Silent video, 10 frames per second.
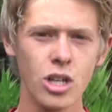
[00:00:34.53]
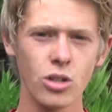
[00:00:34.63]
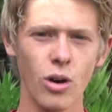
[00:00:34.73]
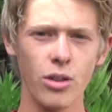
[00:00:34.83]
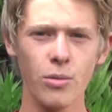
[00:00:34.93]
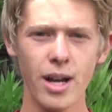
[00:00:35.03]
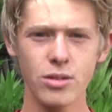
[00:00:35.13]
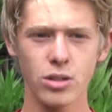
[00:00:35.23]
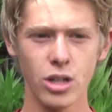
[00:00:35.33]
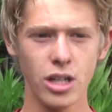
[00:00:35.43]
So
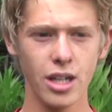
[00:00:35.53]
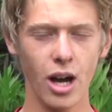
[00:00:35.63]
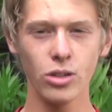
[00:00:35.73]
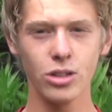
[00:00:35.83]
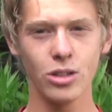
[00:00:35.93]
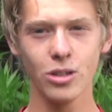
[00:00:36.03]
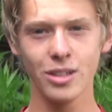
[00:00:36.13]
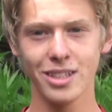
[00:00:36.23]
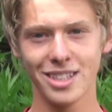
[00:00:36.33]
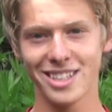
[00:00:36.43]
otherwise, it was good. Altitude
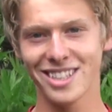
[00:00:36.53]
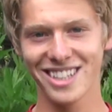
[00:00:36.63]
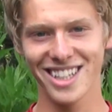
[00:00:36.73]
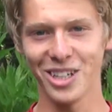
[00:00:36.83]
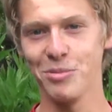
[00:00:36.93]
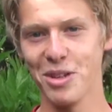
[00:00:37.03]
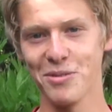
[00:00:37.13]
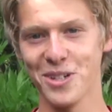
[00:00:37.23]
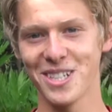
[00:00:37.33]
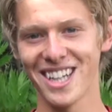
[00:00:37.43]
killed me the
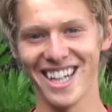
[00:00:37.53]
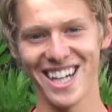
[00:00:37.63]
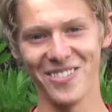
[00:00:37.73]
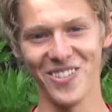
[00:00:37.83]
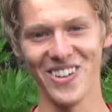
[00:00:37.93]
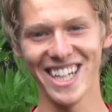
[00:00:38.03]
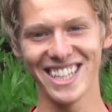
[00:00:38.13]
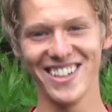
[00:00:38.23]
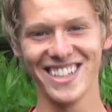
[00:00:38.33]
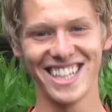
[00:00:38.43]
first like couple of
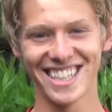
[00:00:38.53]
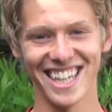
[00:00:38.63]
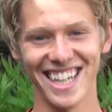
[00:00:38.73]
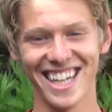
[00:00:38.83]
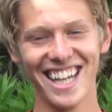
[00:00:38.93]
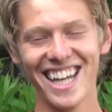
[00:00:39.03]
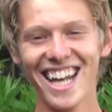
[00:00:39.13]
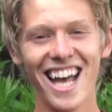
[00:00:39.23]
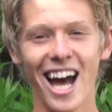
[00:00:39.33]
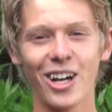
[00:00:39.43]
weeks. It was just like,
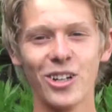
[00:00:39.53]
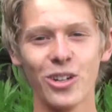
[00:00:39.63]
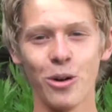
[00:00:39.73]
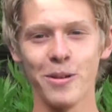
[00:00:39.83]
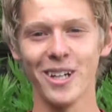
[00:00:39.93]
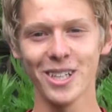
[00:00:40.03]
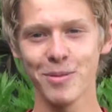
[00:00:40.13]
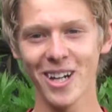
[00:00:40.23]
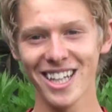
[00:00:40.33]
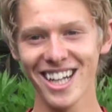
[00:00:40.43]
I couldn't go up hills
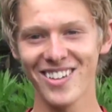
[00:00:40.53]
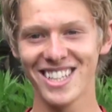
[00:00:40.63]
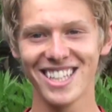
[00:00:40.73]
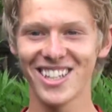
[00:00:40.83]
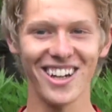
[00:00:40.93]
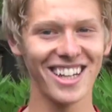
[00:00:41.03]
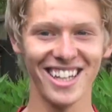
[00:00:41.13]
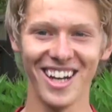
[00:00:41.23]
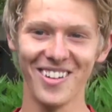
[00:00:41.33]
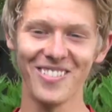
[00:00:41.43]
barely. I was just
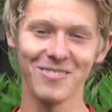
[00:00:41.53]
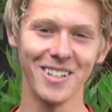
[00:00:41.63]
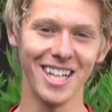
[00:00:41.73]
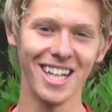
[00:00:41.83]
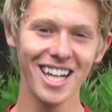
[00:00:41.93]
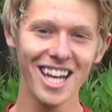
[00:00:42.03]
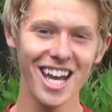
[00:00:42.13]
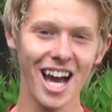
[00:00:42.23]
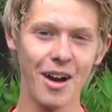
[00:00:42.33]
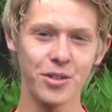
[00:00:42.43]
chuggling up. But
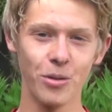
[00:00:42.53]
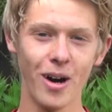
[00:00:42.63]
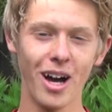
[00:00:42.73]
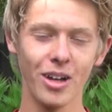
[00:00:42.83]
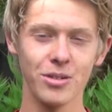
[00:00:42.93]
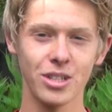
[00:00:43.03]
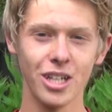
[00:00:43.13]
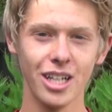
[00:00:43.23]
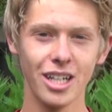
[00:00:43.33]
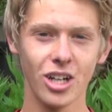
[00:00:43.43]
after a while, it was
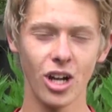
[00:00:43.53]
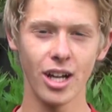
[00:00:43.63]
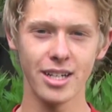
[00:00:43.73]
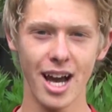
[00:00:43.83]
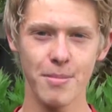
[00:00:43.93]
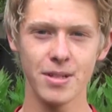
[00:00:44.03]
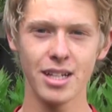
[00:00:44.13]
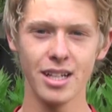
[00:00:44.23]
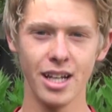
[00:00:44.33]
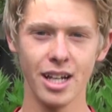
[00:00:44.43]
good. Got
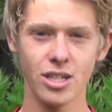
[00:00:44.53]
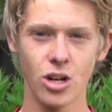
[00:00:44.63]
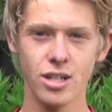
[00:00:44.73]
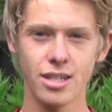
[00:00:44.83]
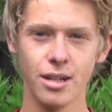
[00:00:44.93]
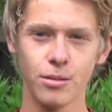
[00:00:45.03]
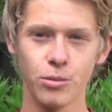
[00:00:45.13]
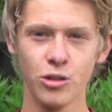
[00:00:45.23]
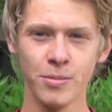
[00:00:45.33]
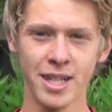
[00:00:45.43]
adapted, and then I started seeing
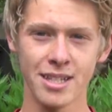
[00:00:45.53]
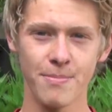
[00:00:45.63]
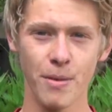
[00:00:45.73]
improvements.